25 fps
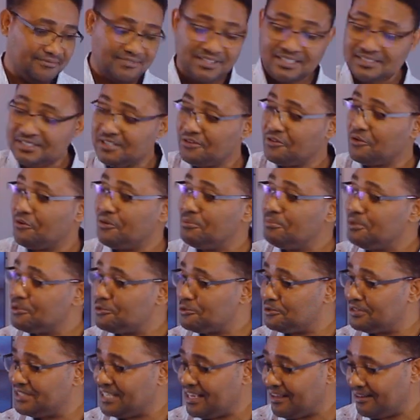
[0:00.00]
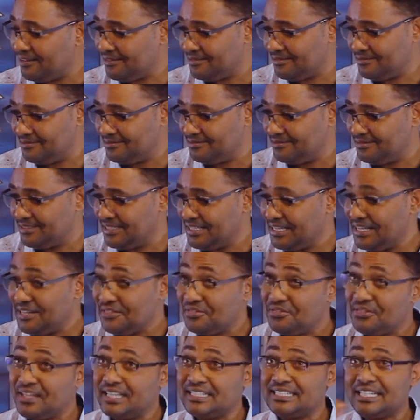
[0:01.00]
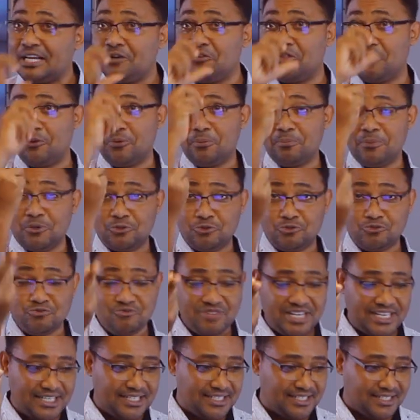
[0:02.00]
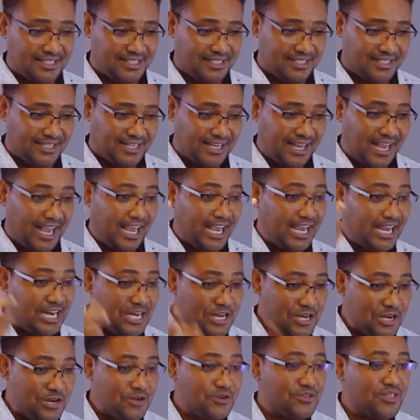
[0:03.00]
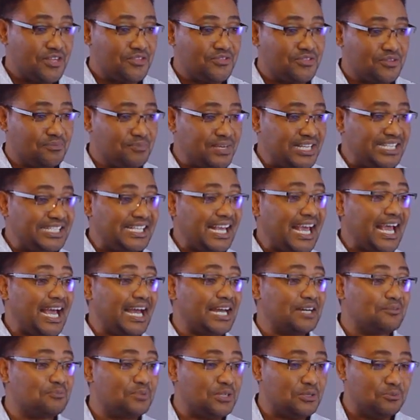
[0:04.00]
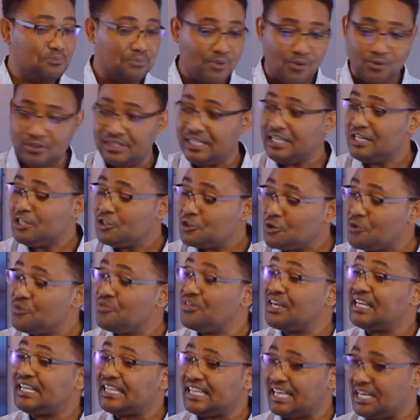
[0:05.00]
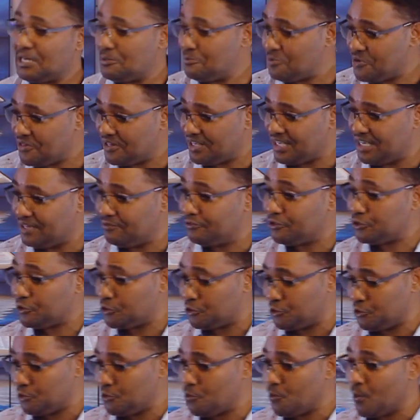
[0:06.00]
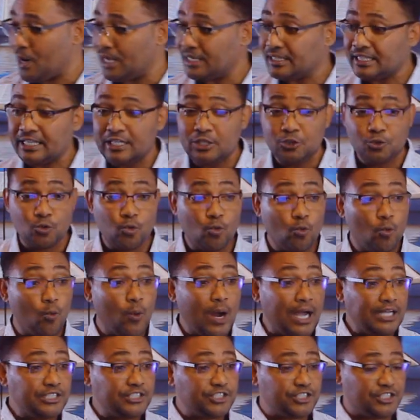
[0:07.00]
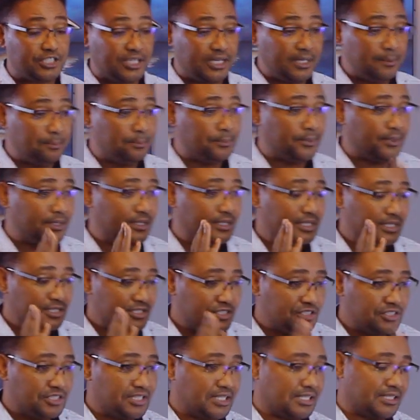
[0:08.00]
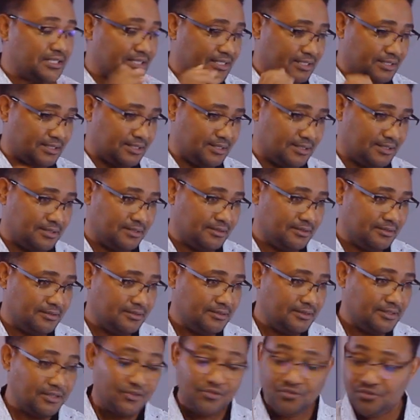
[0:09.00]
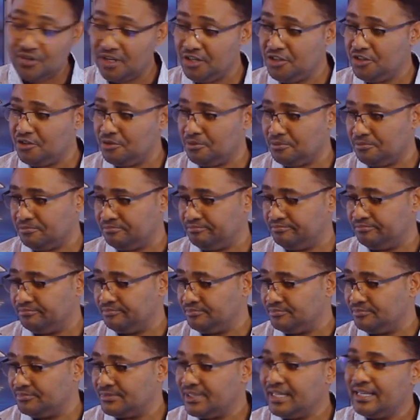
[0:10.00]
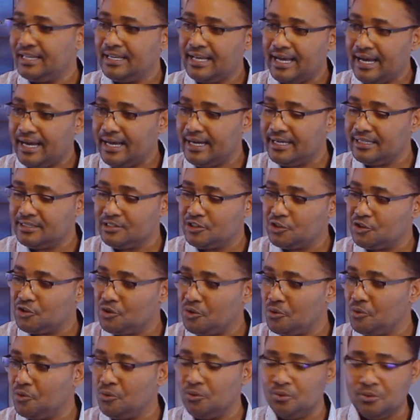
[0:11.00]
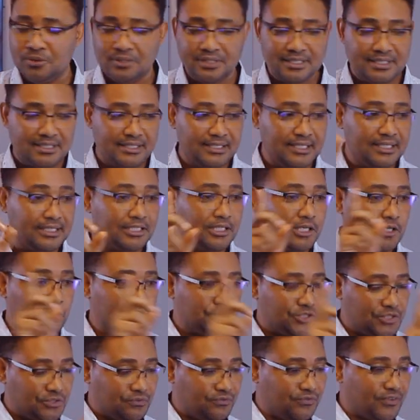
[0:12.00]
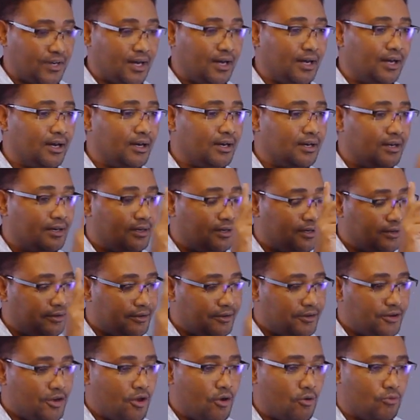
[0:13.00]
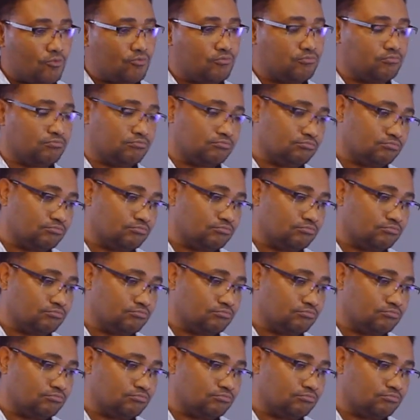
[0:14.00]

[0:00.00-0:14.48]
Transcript: That's how they were able to tell. That's how they were able to read. and know that the Messiah had been born. So they came with gifts to do what? To worship Jesus. They knew. And so did Lucifer know.